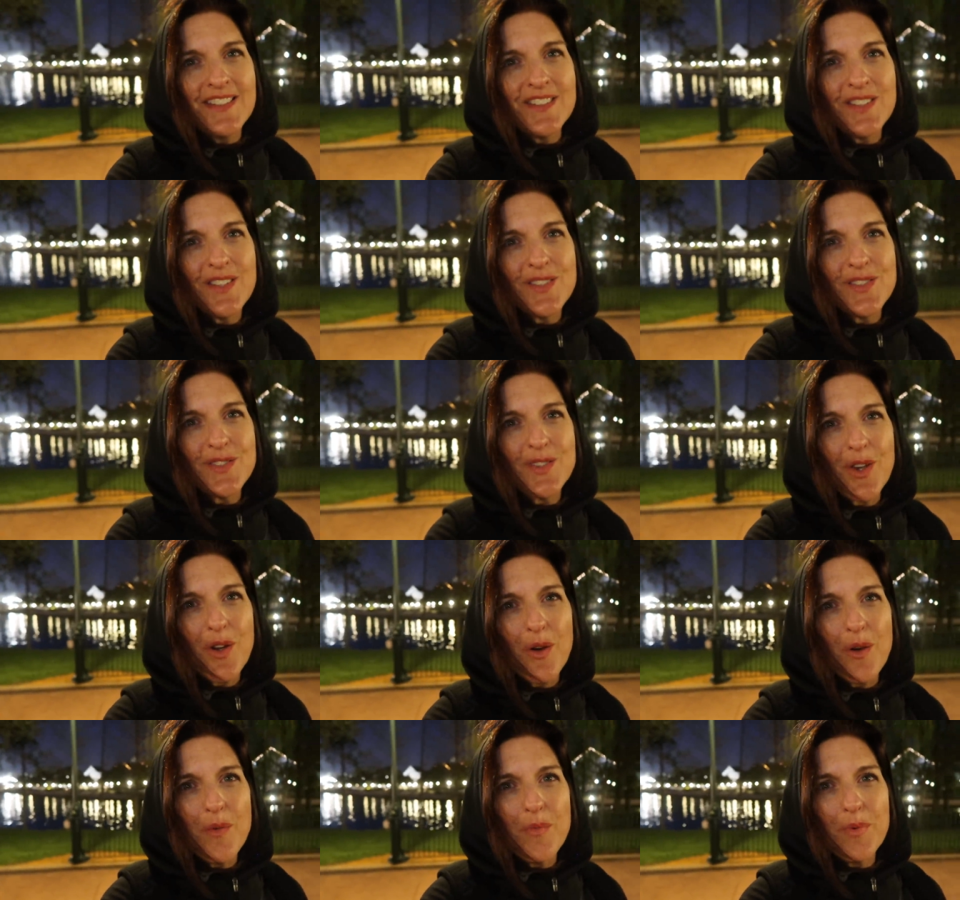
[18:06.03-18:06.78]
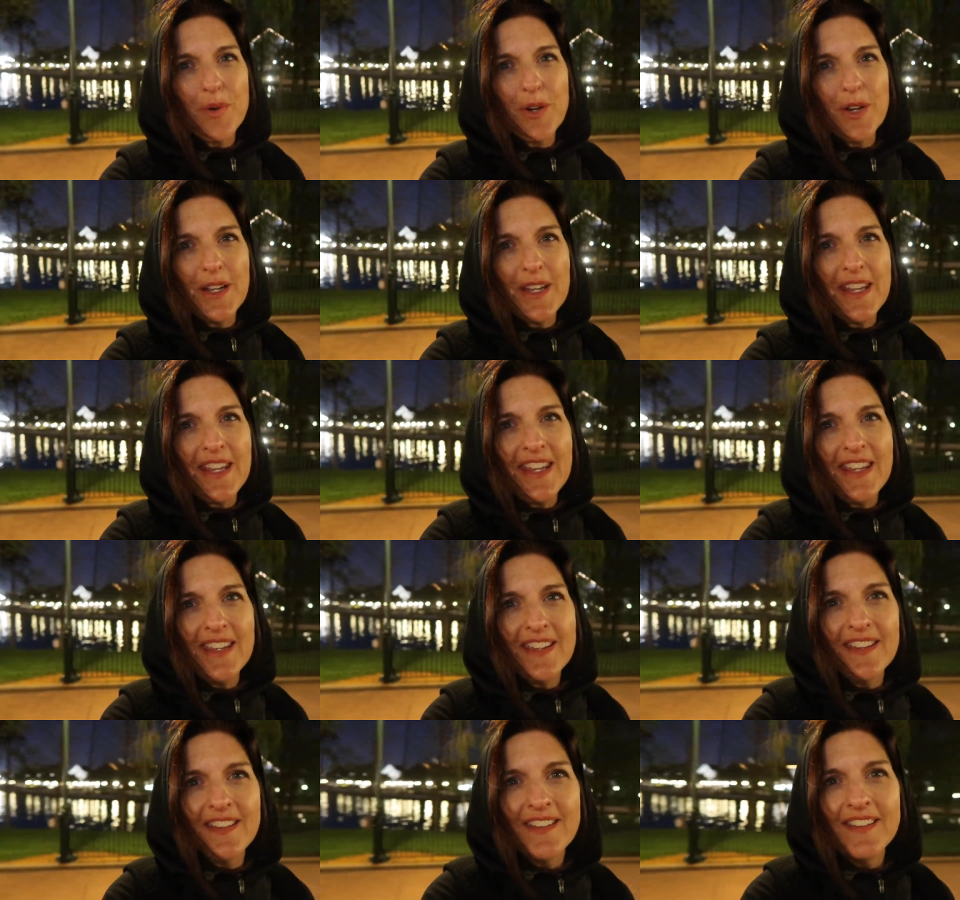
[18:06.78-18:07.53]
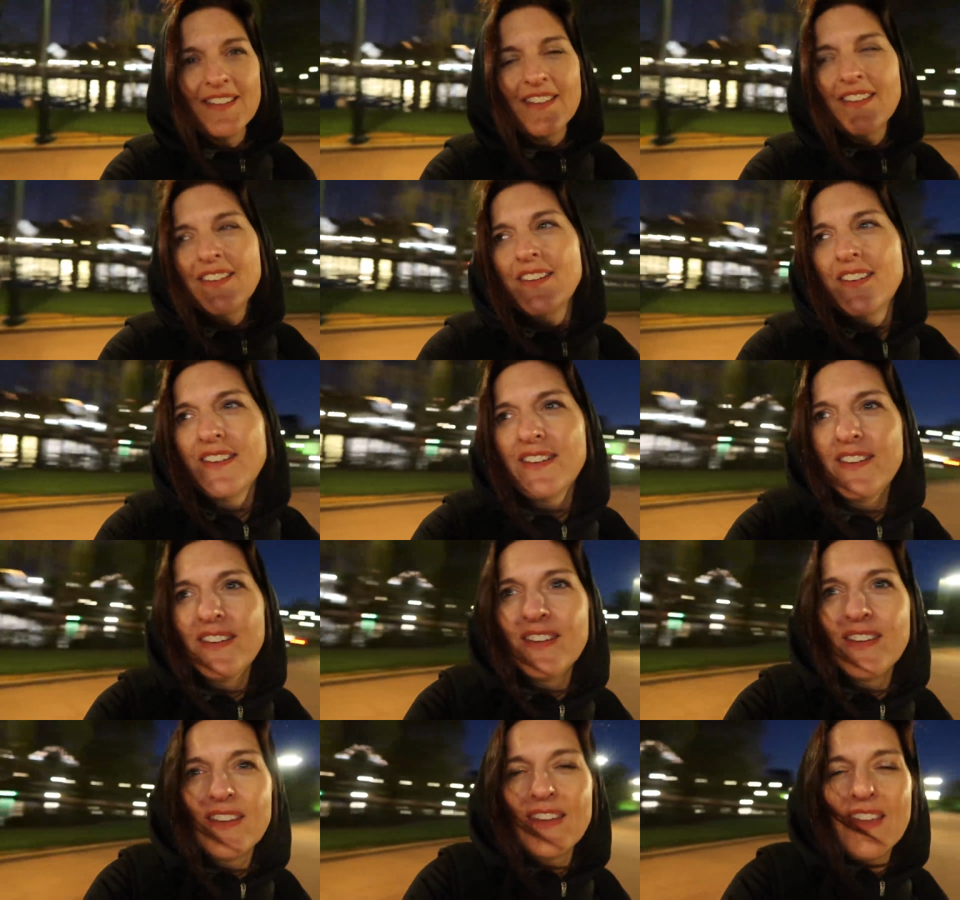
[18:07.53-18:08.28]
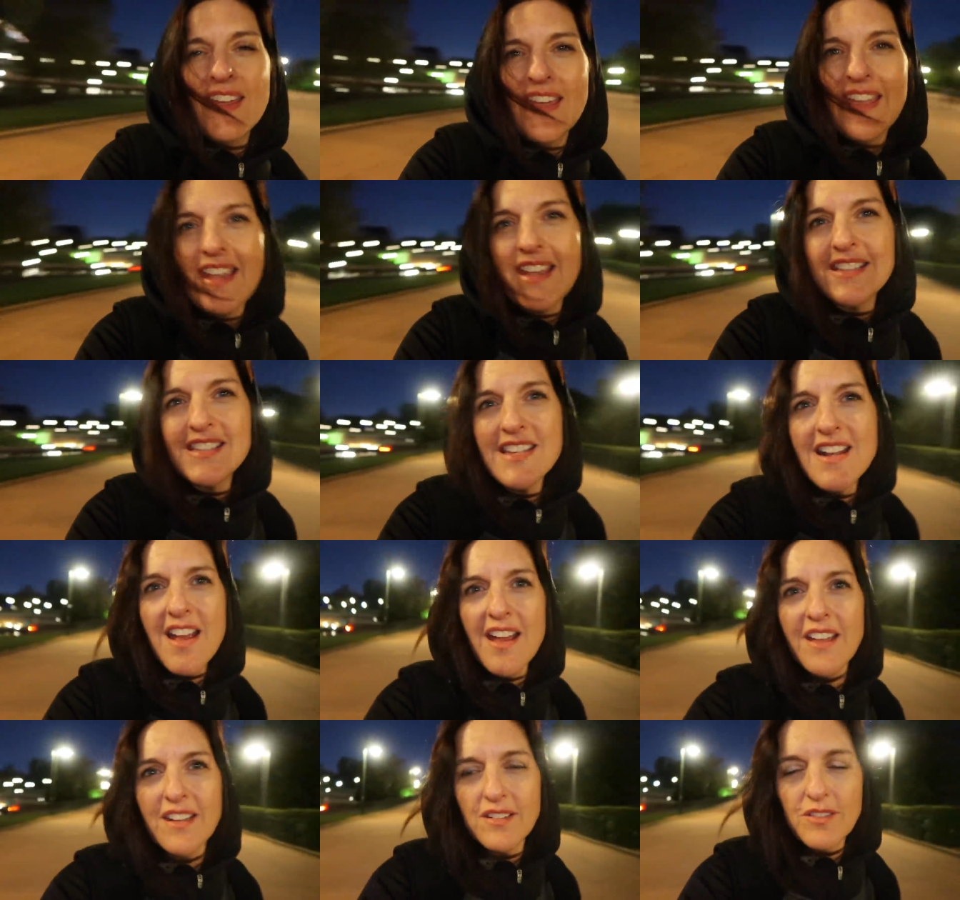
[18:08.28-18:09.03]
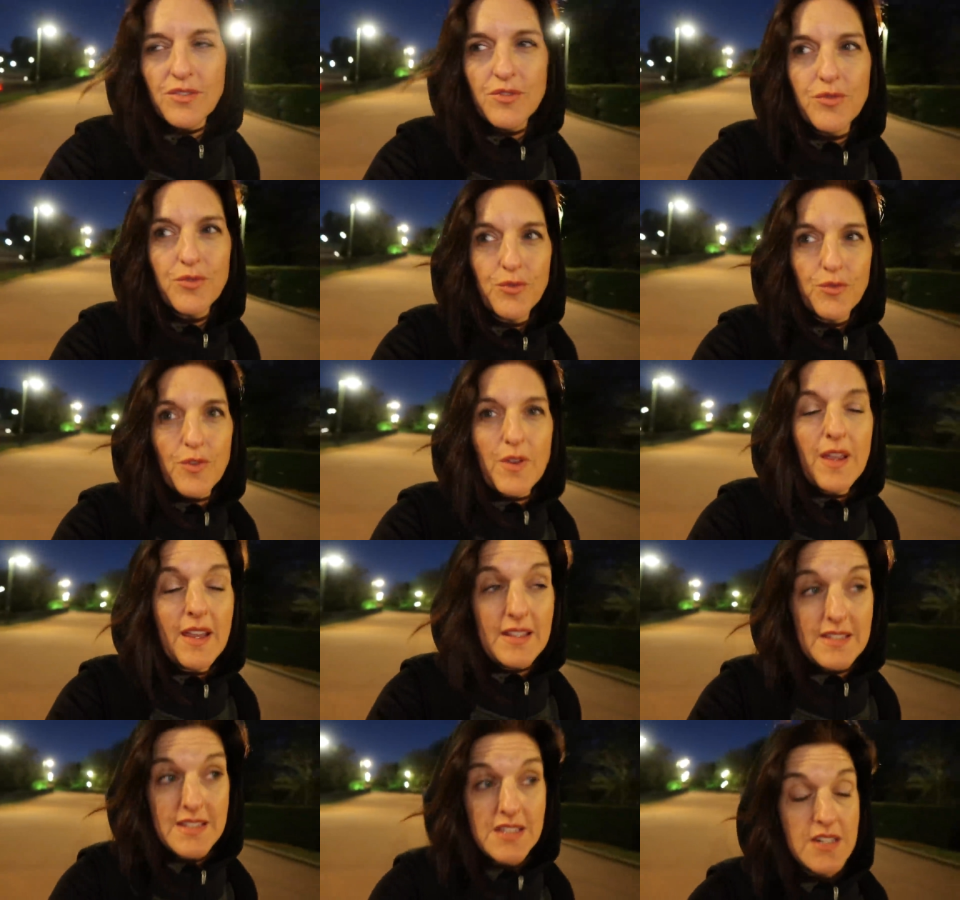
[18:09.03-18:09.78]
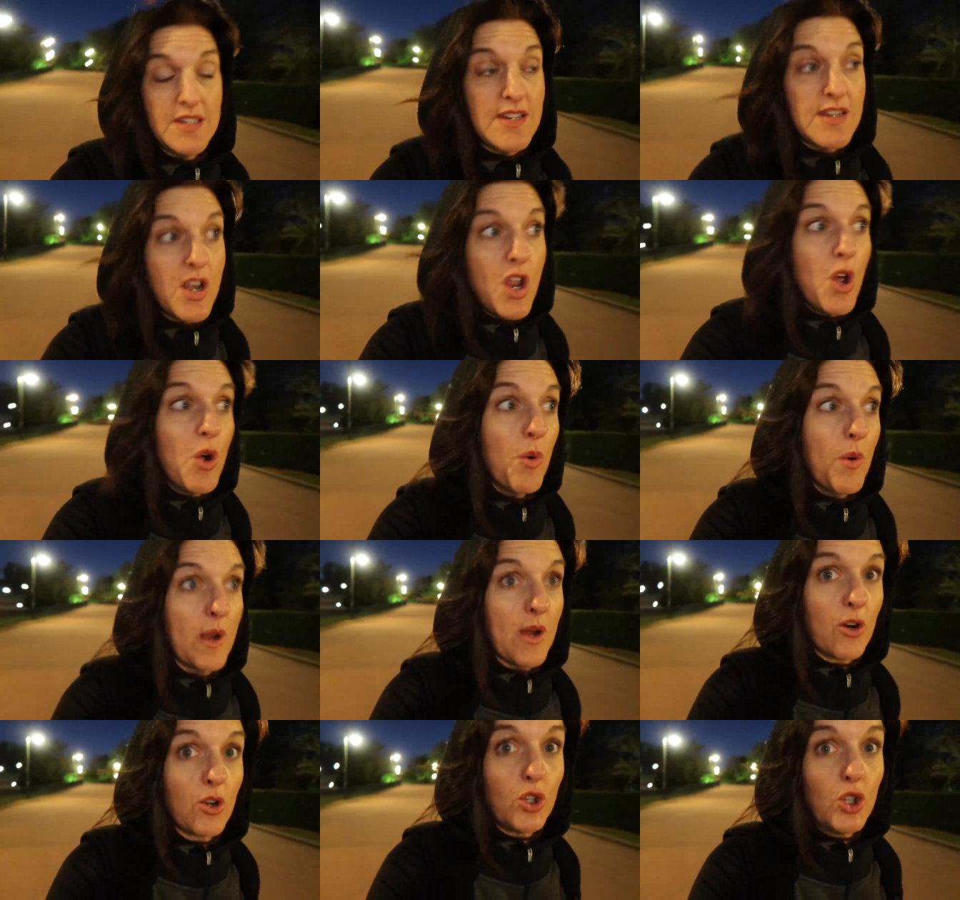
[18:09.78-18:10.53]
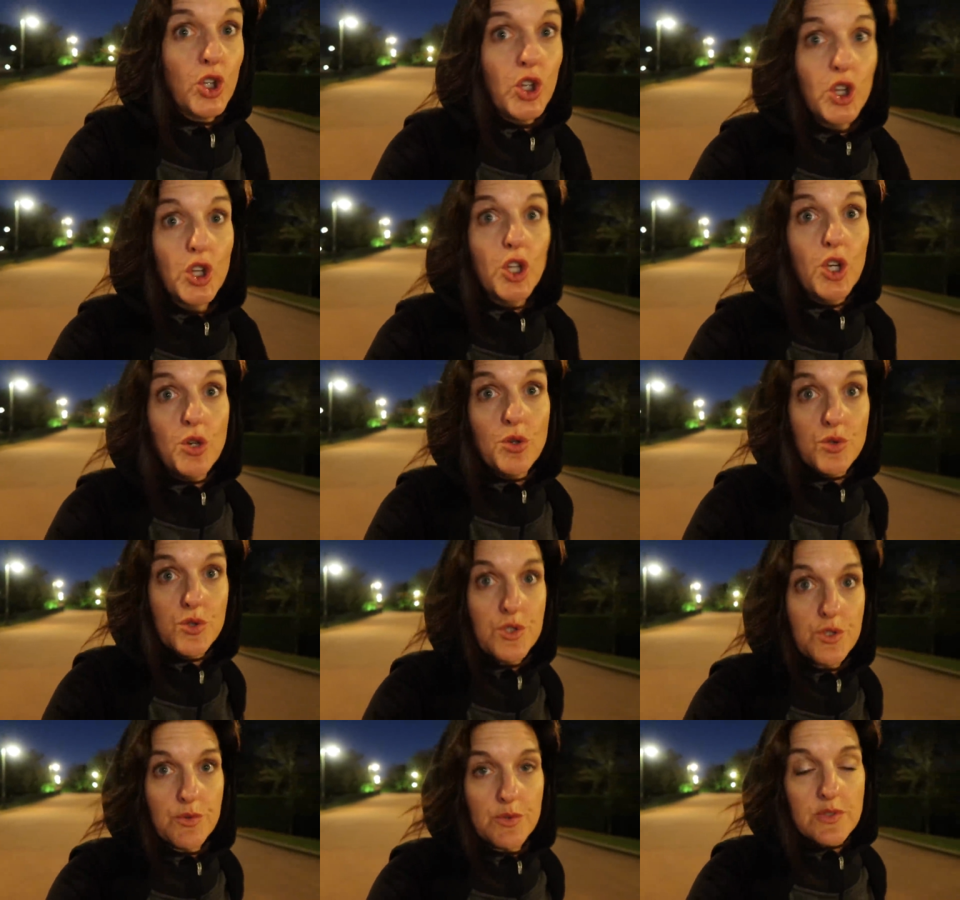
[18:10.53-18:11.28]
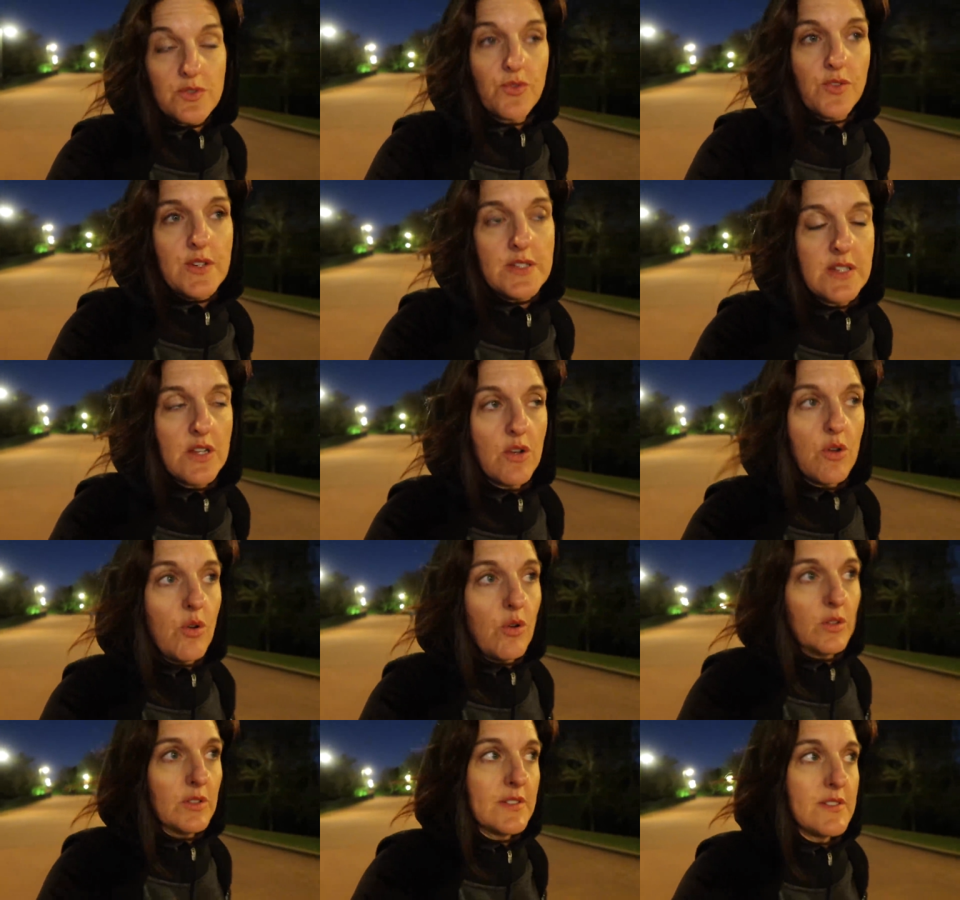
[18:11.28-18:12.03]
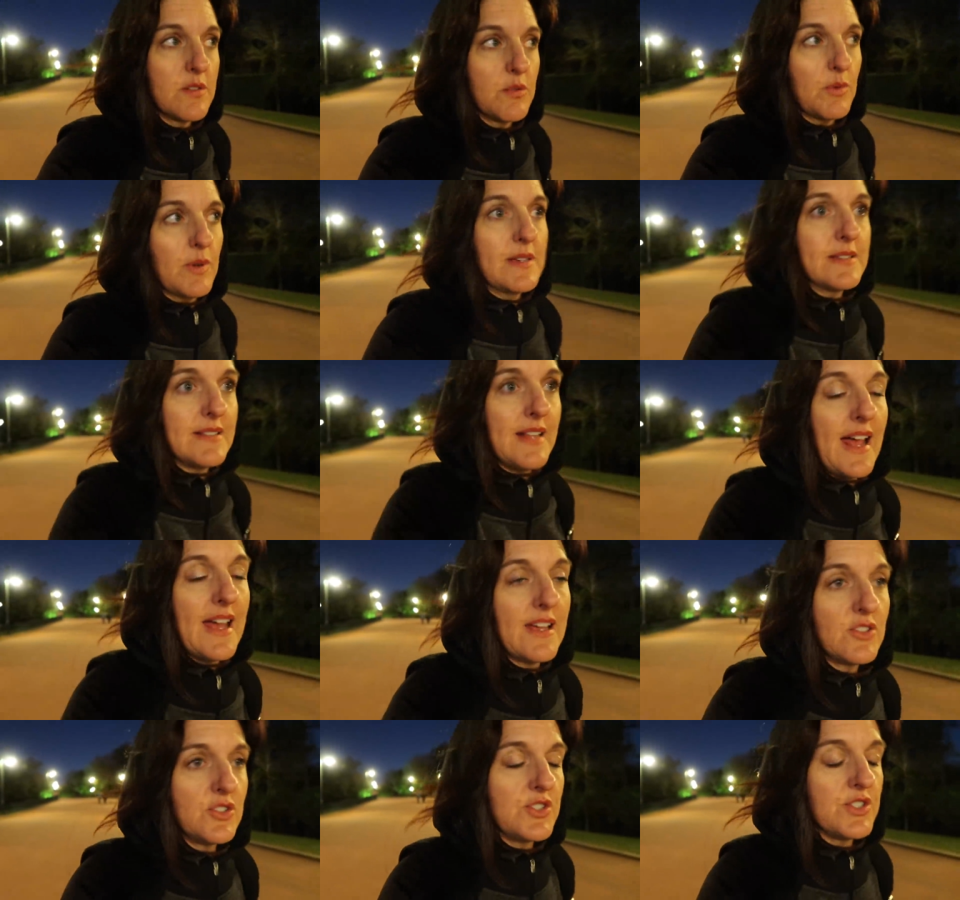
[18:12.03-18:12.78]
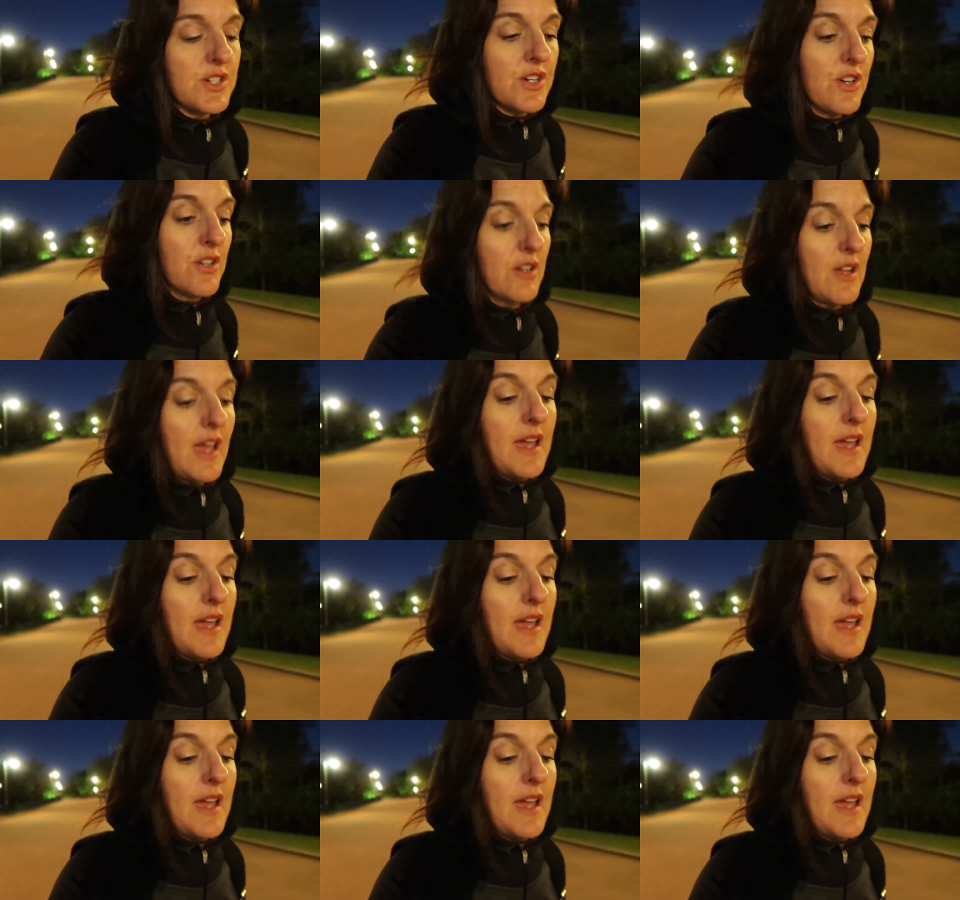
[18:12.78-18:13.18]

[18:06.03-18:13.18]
Is it so pretty? It's not, it's nowhere close to as freezing cold as it was last year.